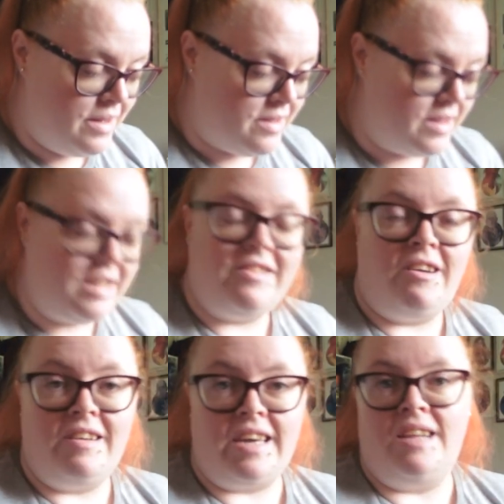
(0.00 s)
So these
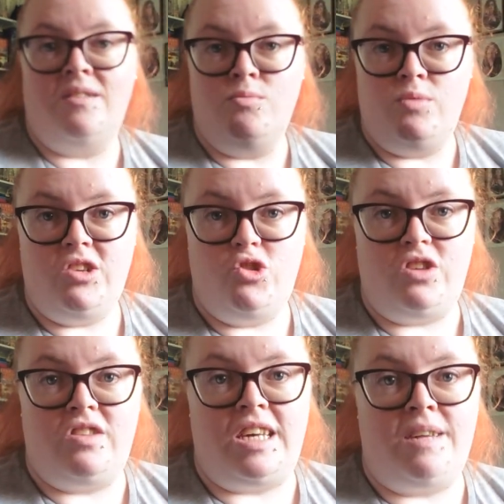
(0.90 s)
are again witchy
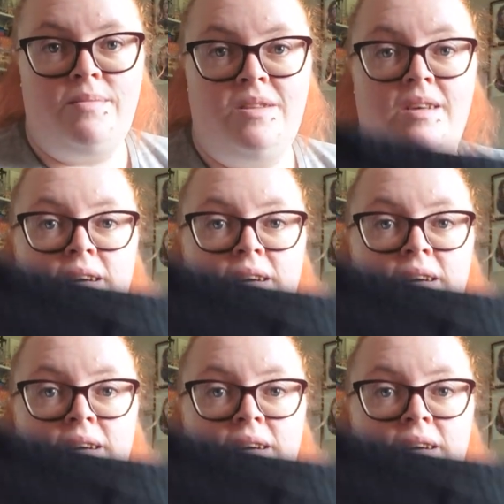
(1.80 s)
themed.